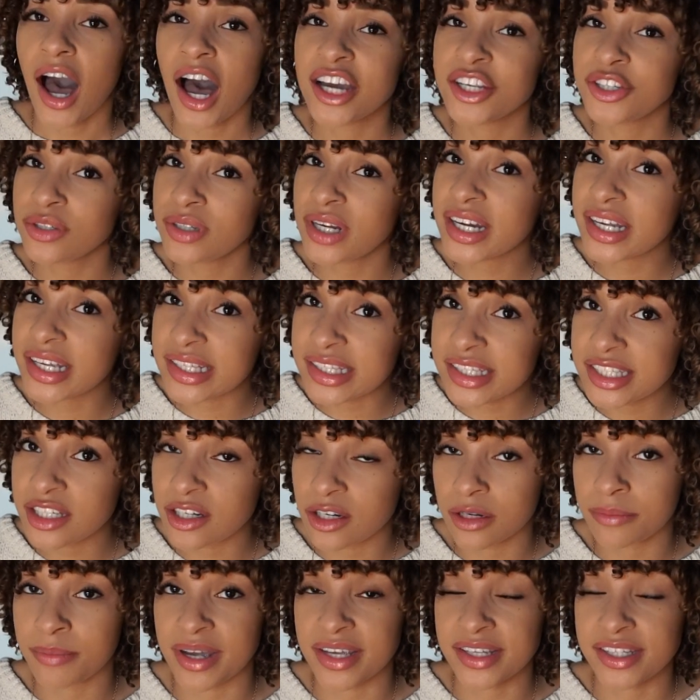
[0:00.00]
I do not
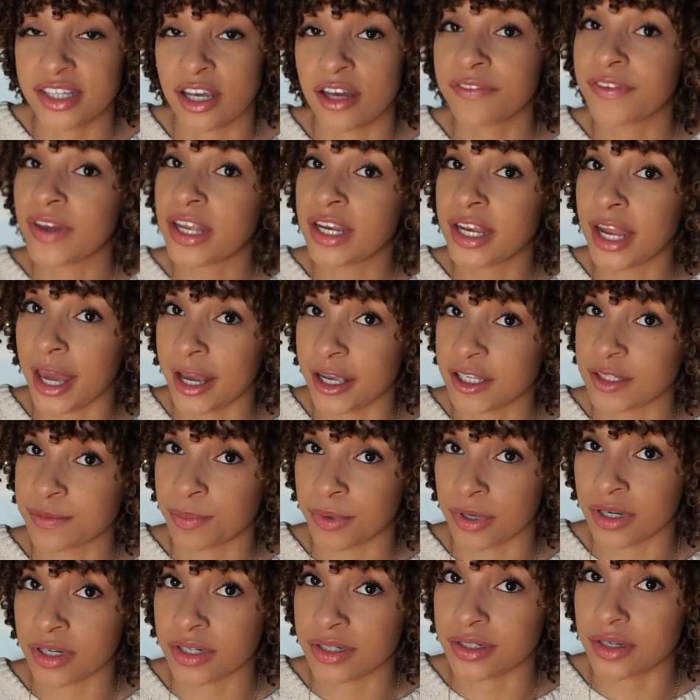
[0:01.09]
consider myself an
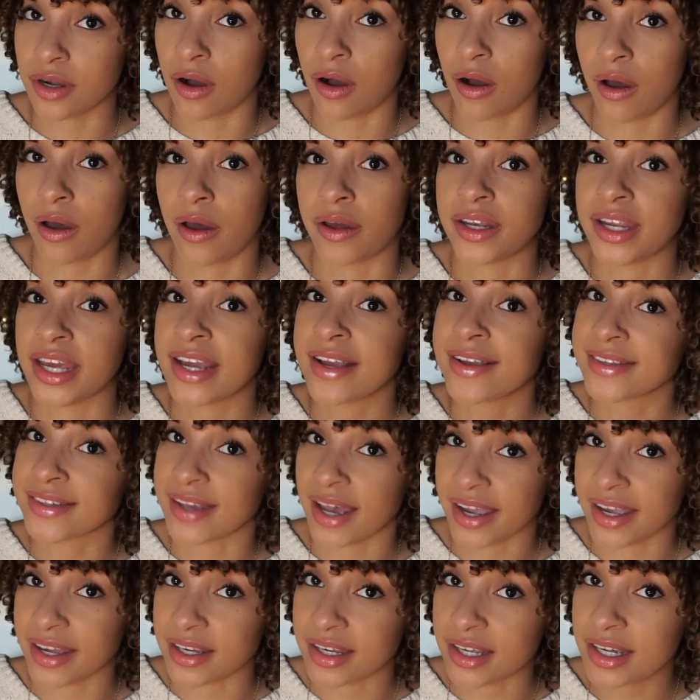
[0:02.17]
expert on
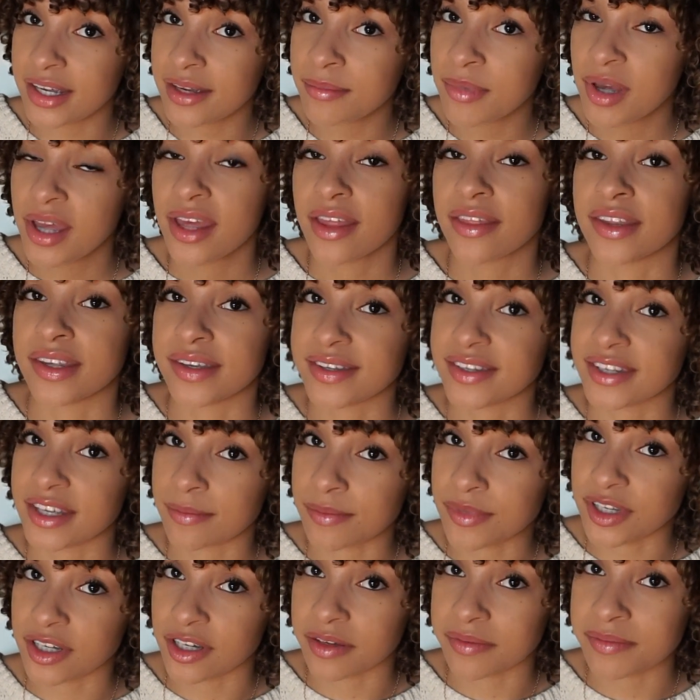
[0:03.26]
anxiety, the
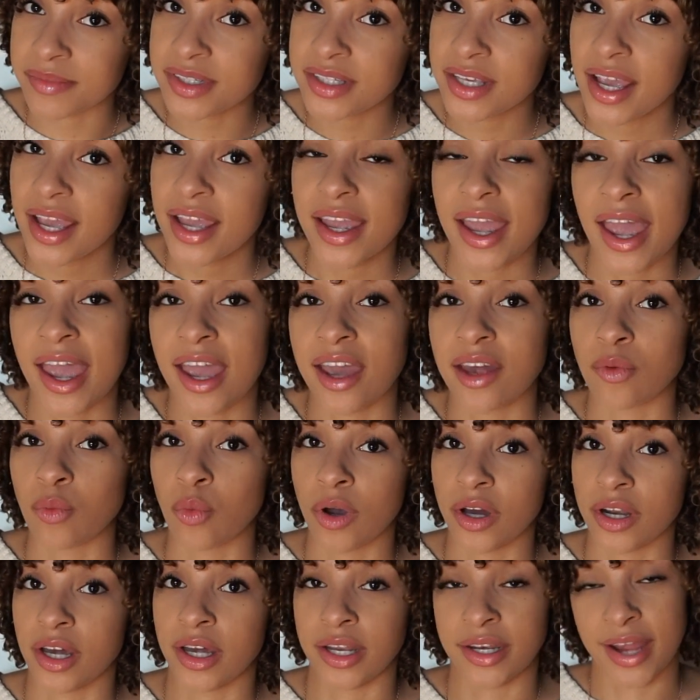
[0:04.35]
symptoms, and
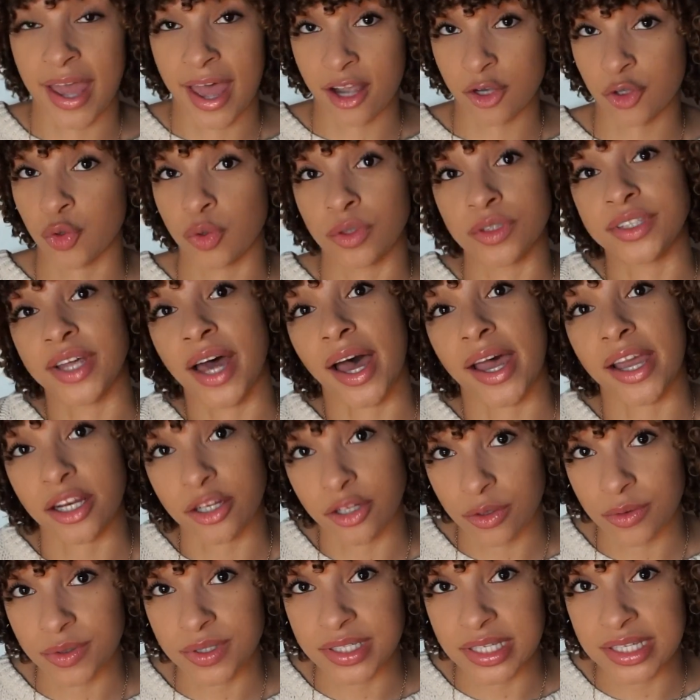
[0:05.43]
what an actual
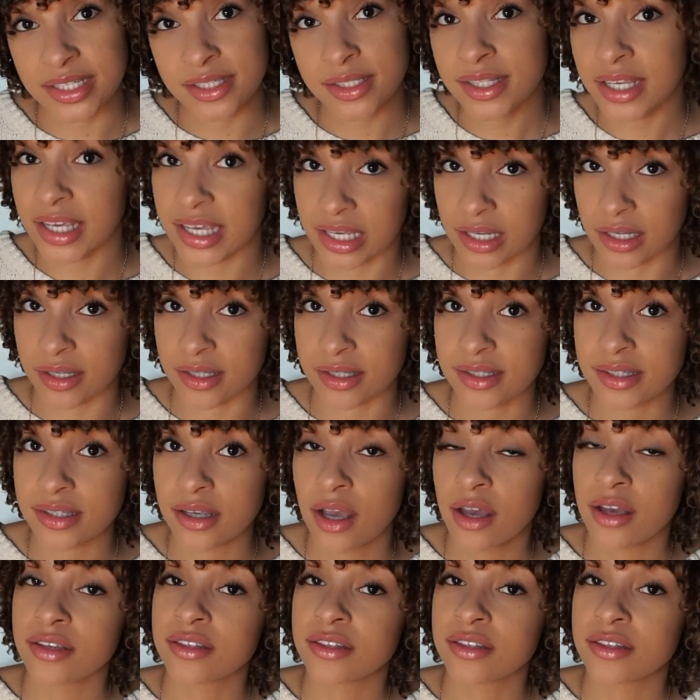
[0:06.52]
diagnosis is.